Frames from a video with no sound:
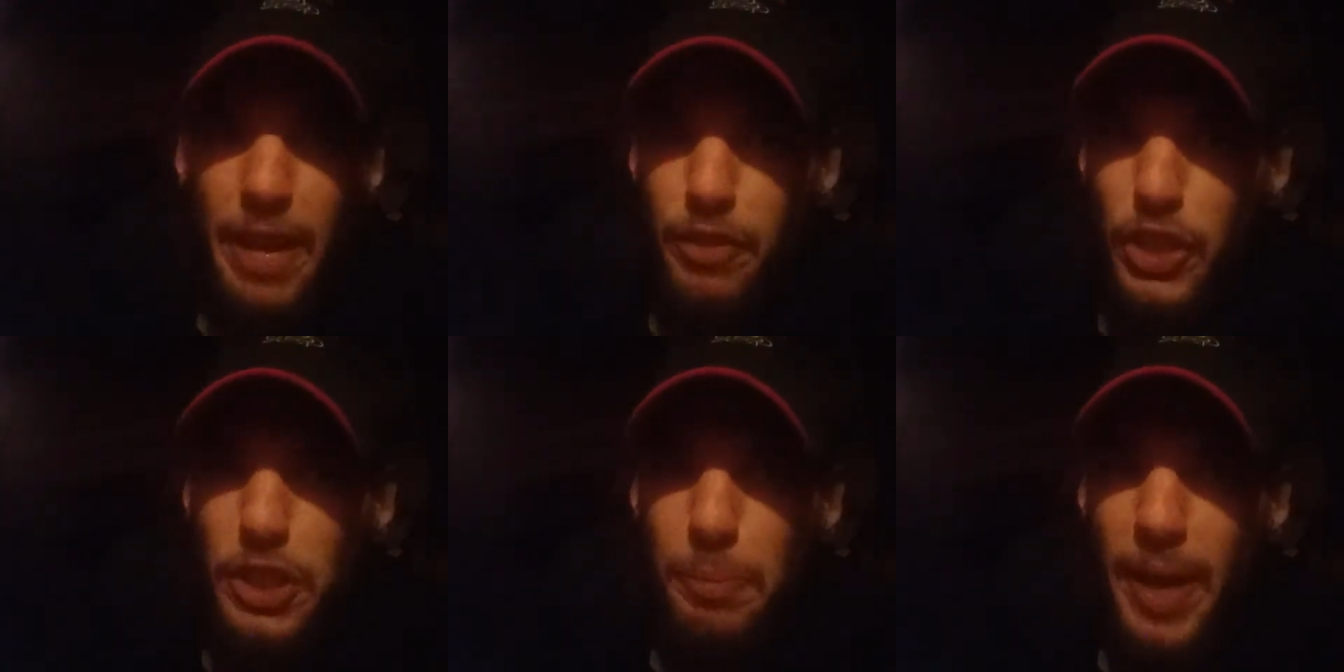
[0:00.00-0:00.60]
if
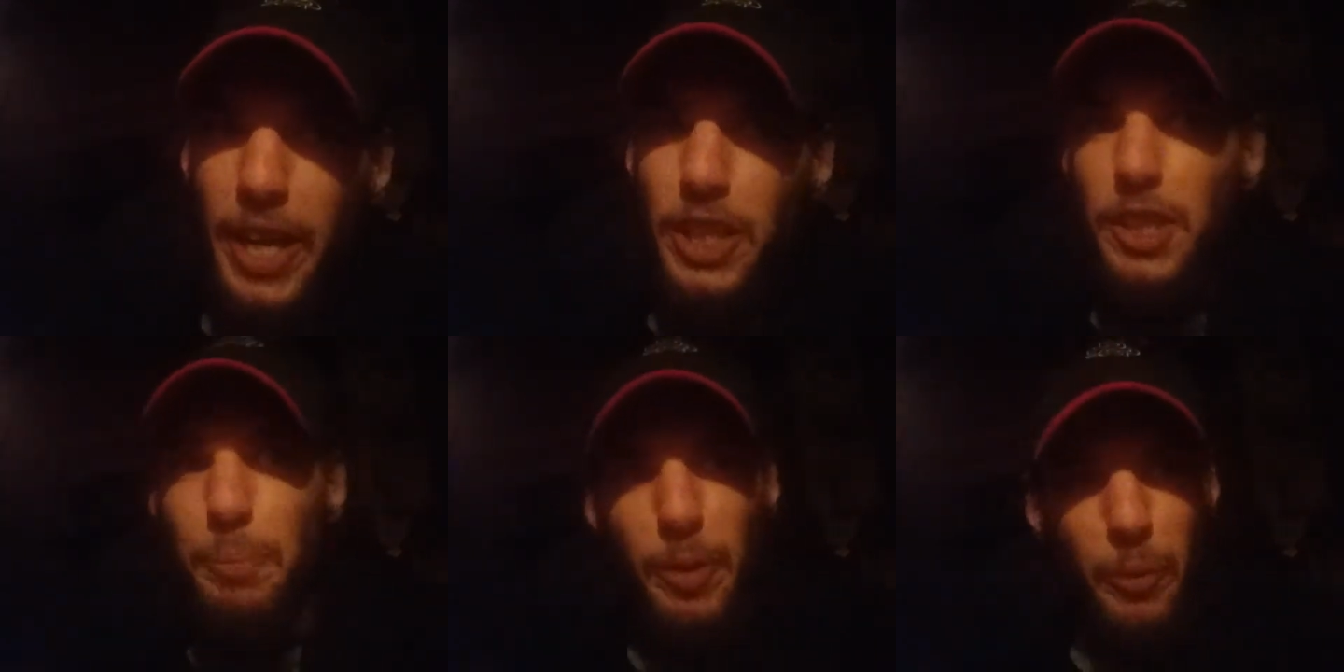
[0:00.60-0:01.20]
they're
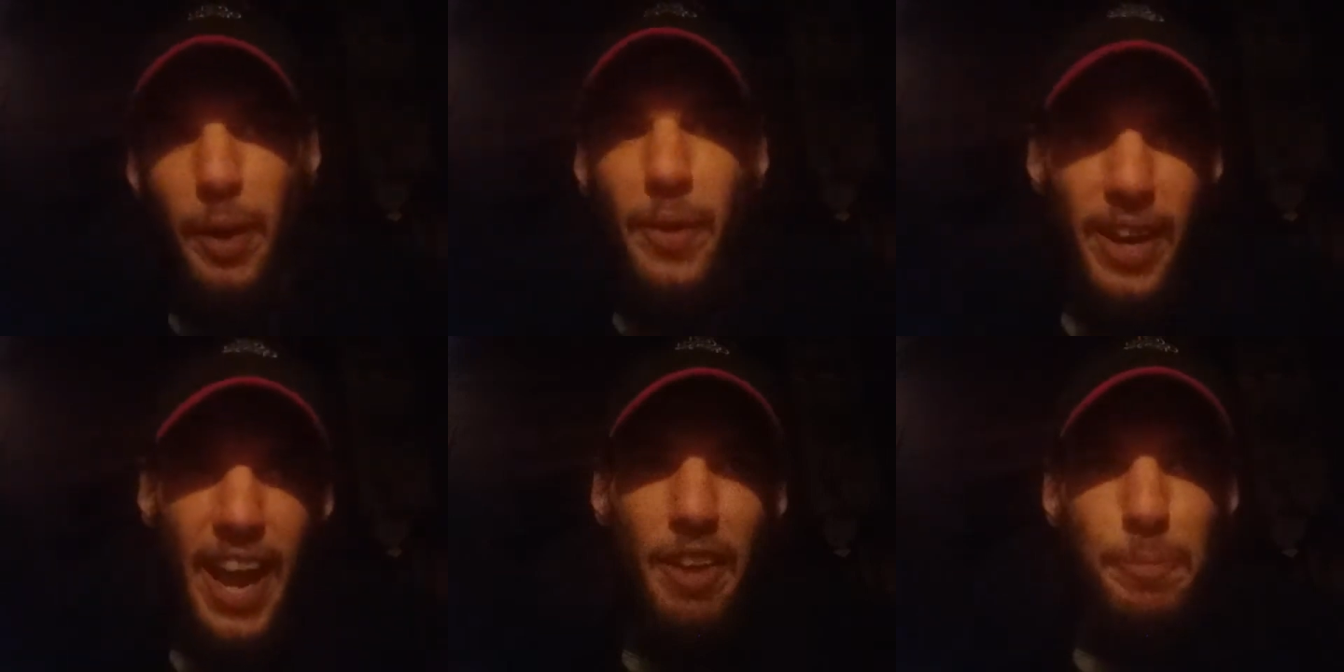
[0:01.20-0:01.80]
smashed, but right around
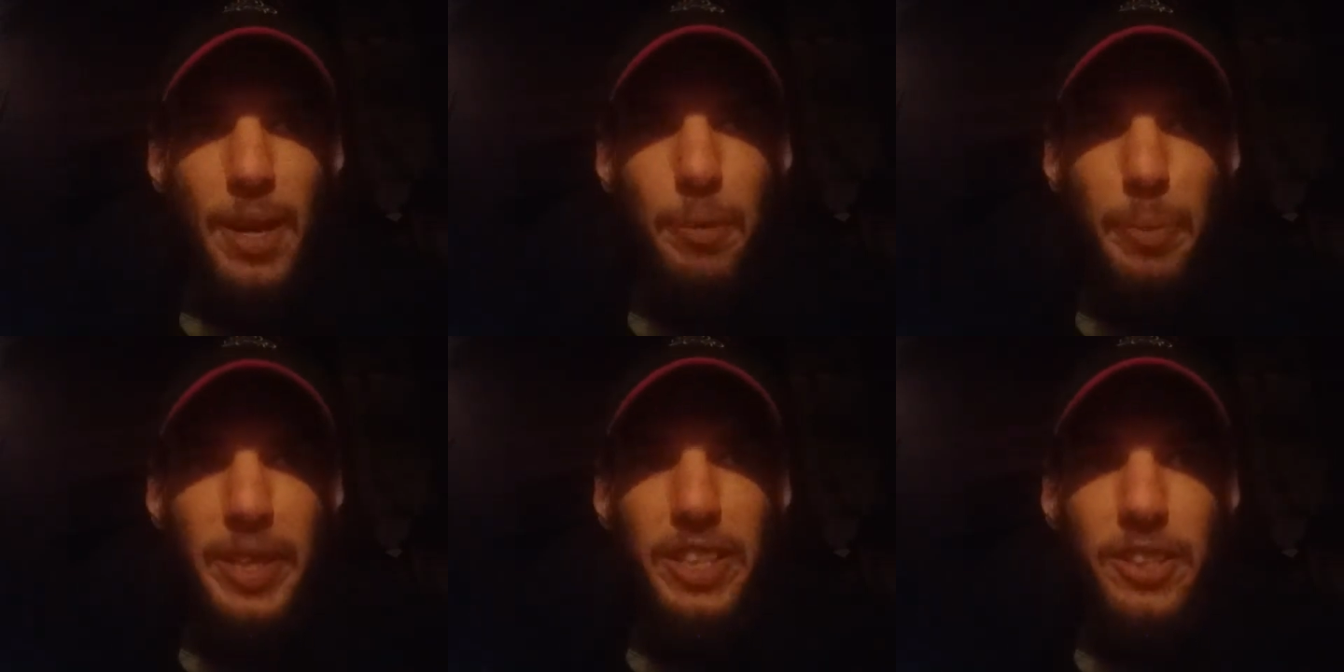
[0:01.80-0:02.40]
a half pound
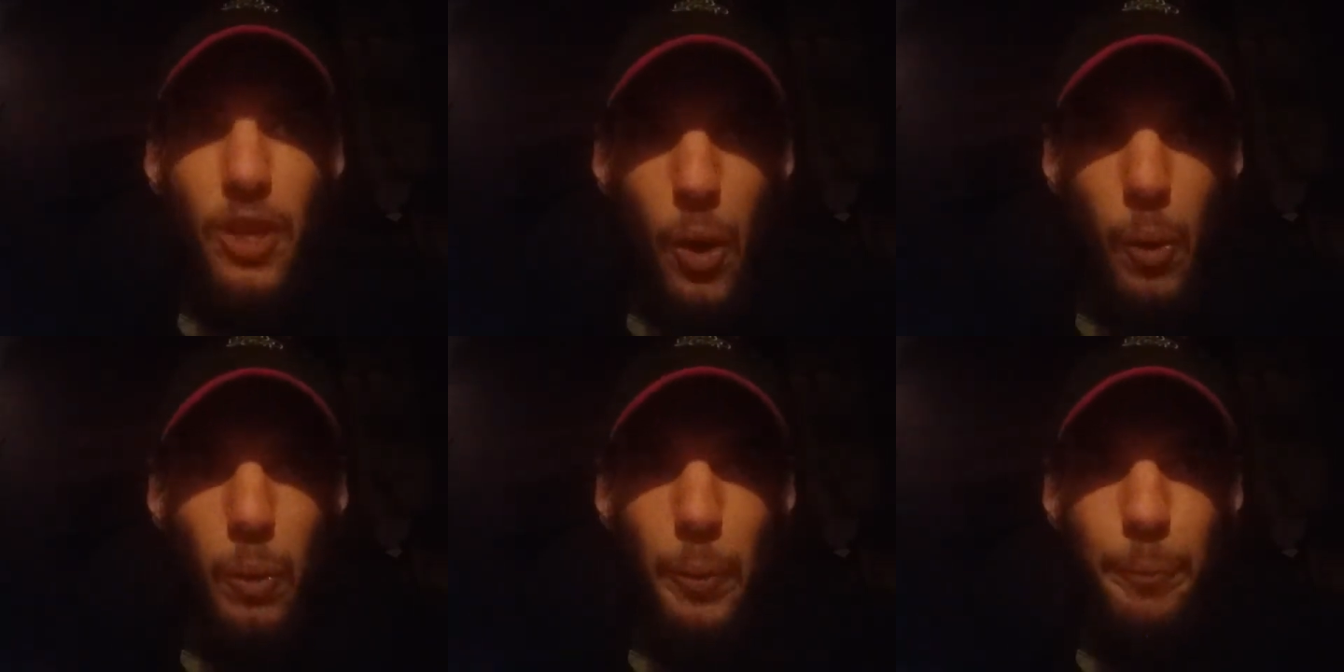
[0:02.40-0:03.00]
piece
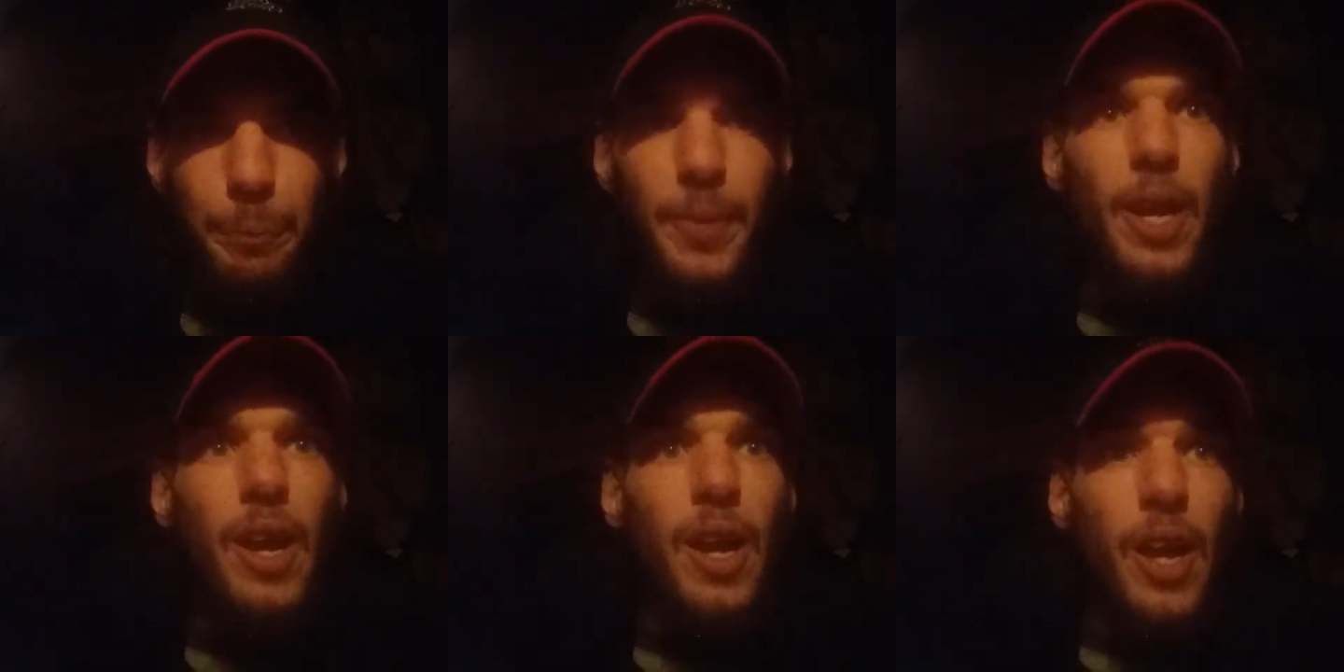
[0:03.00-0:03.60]
whole.
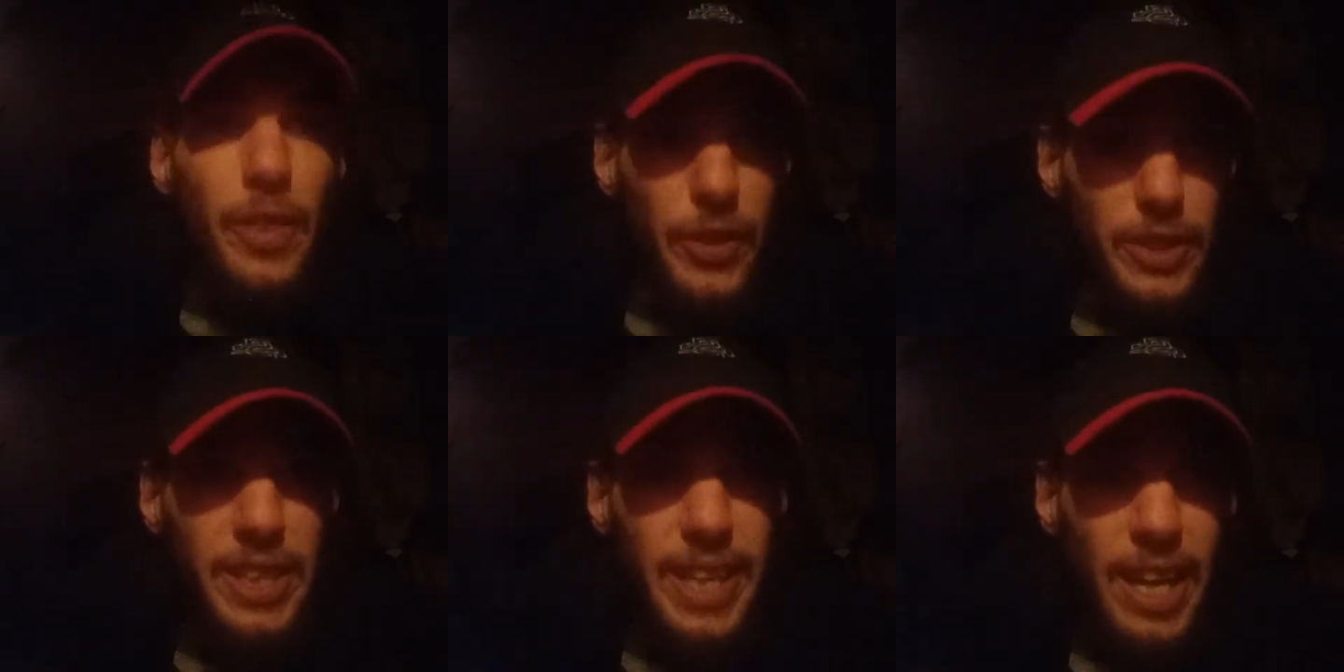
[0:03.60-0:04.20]

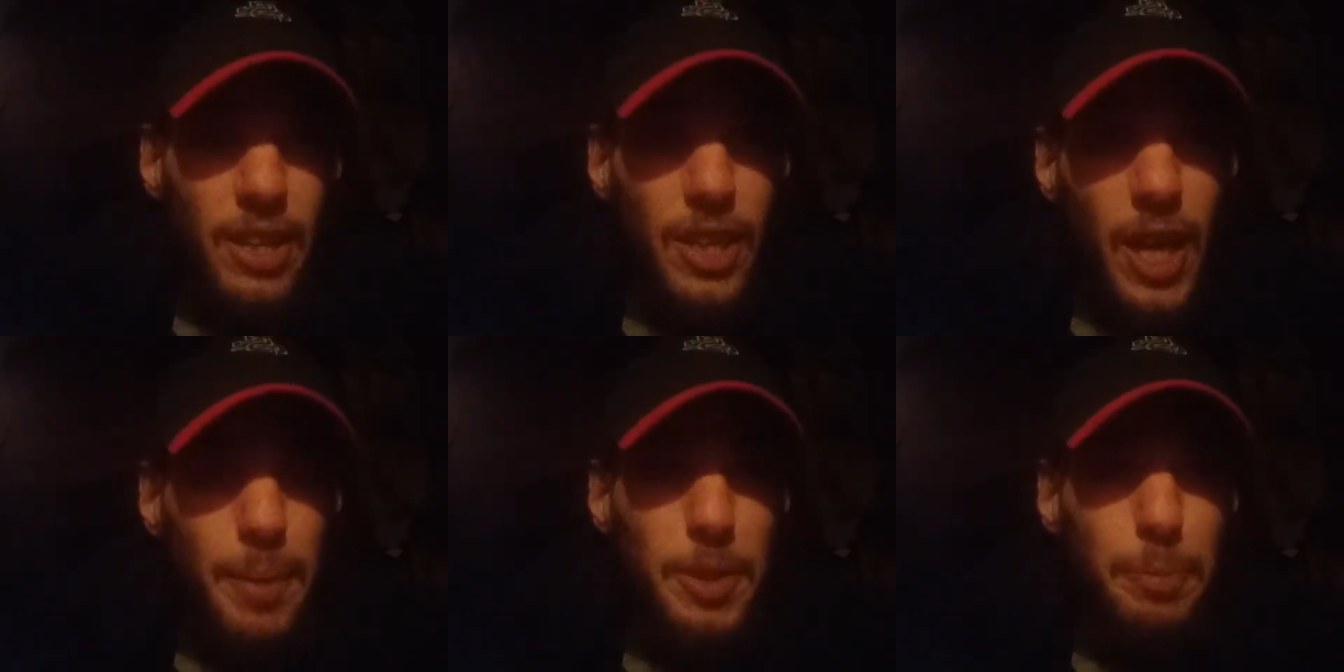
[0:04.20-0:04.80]
13-gallon
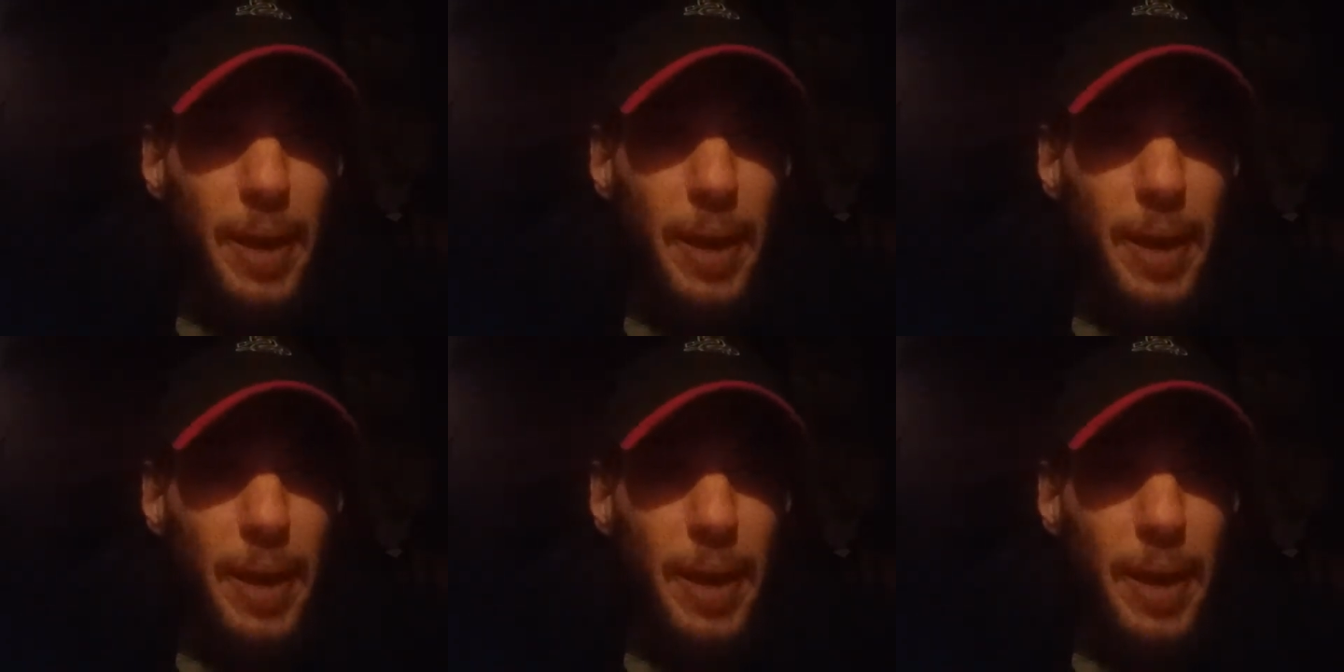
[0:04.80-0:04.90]
garbage